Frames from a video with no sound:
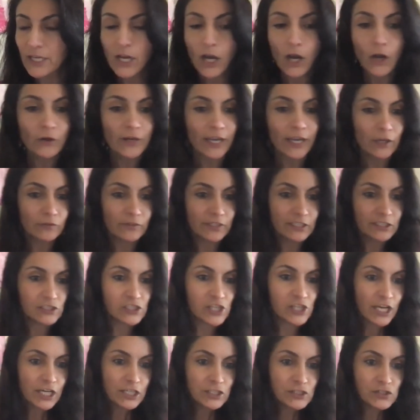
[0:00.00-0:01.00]
Okay,
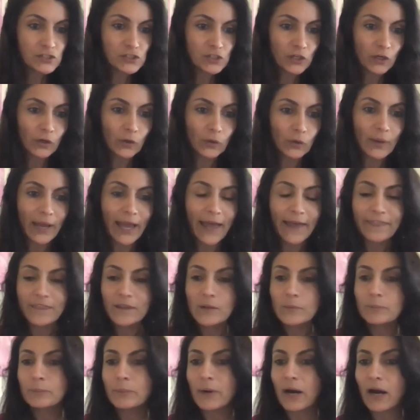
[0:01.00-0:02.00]
Rich, so at
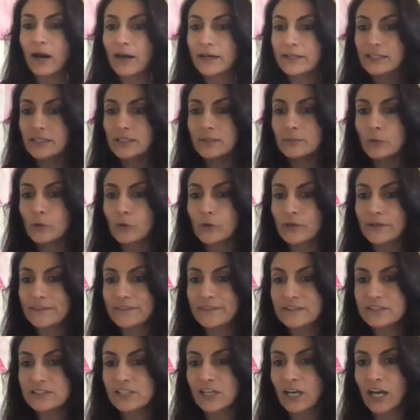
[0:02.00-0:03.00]
the bottom or
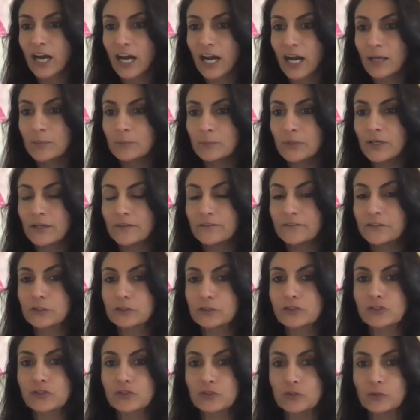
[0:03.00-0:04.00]
at the top of
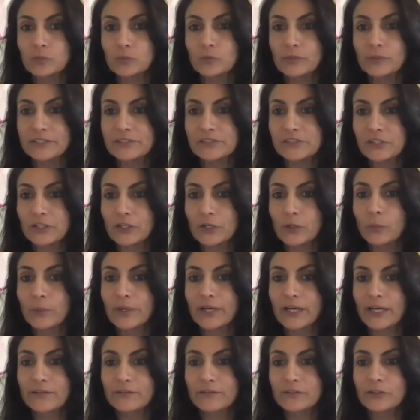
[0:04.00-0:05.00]
your Zoom window,
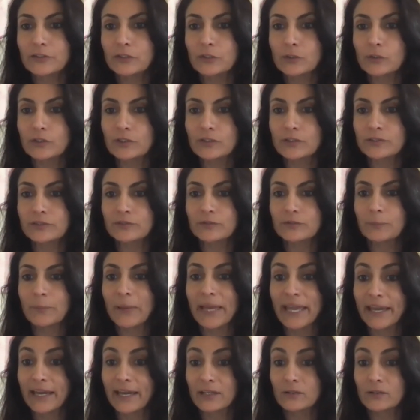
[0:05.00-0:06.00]
wherever your
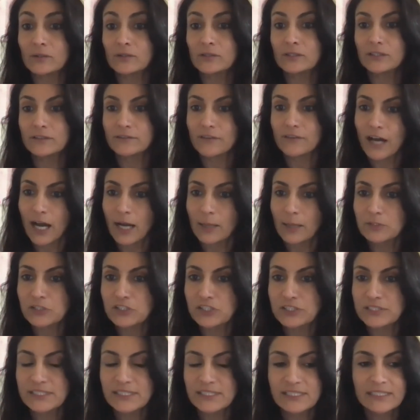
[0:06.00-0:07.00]
panel of
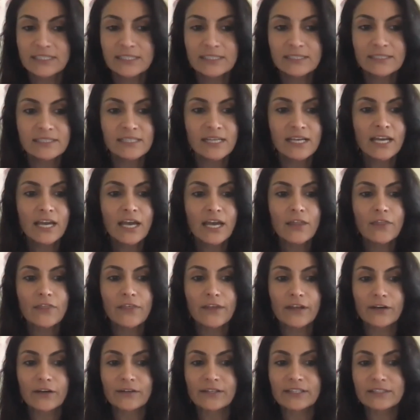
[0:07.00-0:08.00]
options is,
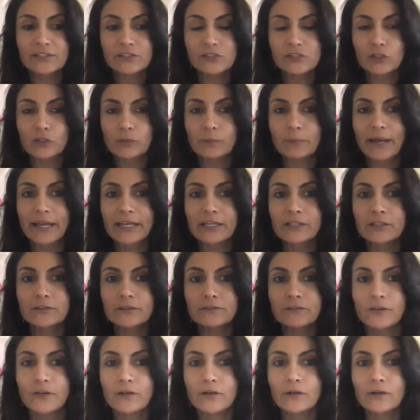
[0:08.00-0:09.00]
there is your
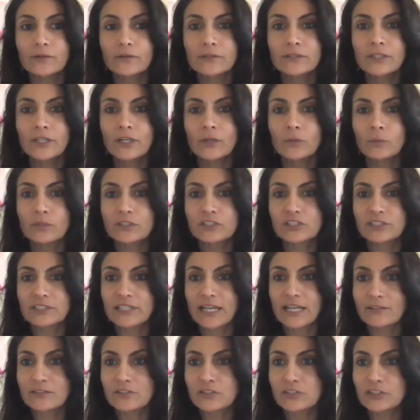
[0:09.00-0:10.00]
microphone, which
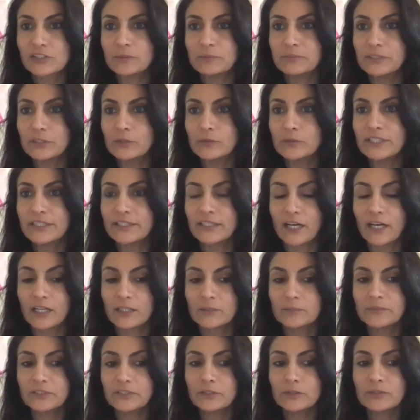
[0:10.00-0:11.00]
allows you to mute and
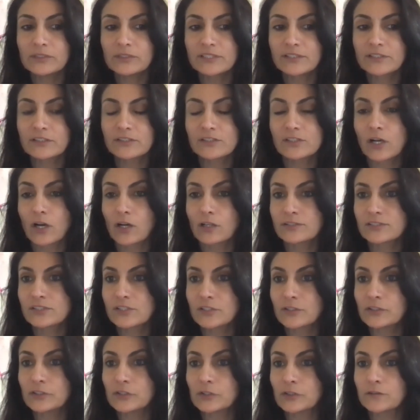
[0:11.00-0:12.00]
unmute. There's
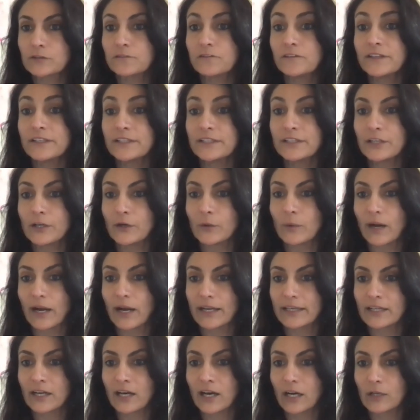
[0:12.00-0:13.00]
also your video
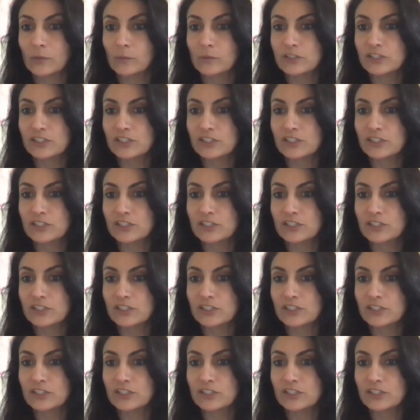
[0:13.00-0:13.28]
icon, which